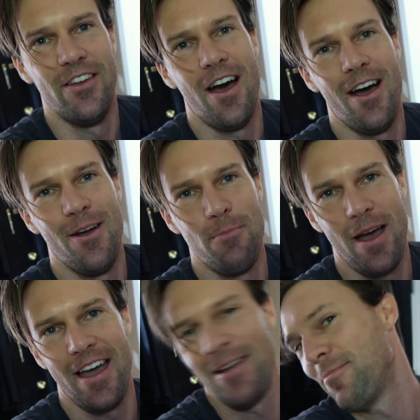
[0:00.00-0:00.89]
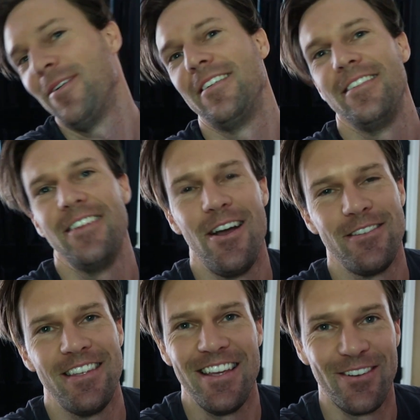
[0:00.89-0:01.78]
No, babe. No
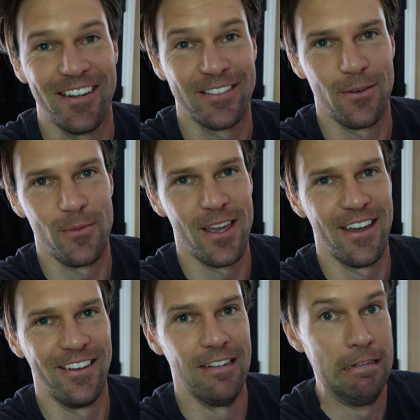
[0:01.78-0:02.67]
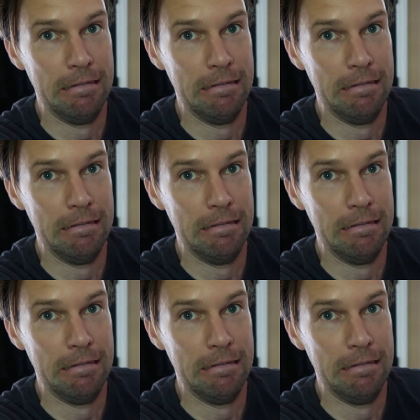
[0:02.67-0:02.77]
secrets from you.